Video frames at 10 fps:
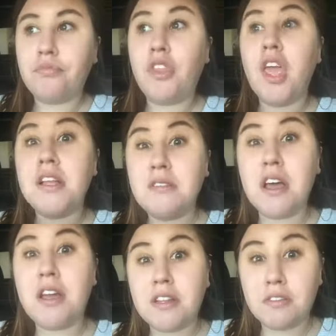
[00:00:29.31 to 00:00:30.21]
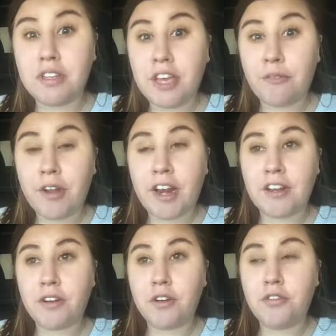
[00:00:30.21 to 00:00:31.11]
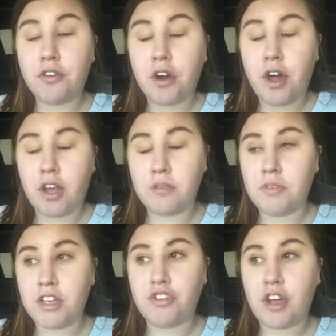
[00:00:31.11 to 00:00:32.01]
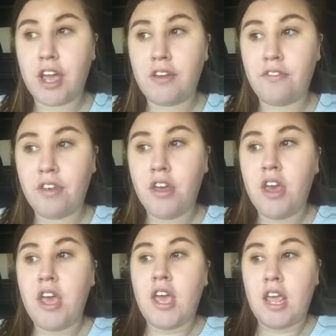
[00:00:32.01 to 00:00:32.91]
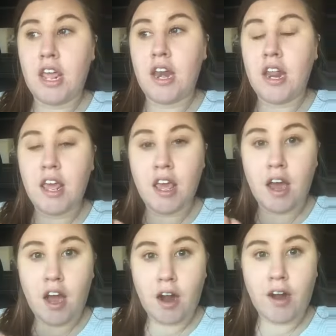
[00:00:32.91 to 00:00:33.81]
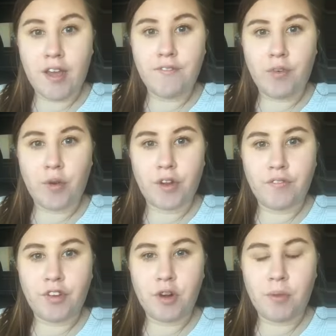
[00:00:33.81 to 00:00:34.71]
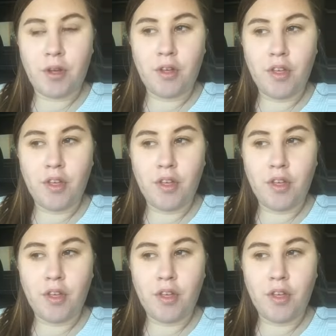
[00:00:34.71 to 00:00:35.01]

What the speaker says: And get ready to go for an awesome test drive in our M4 Convertible.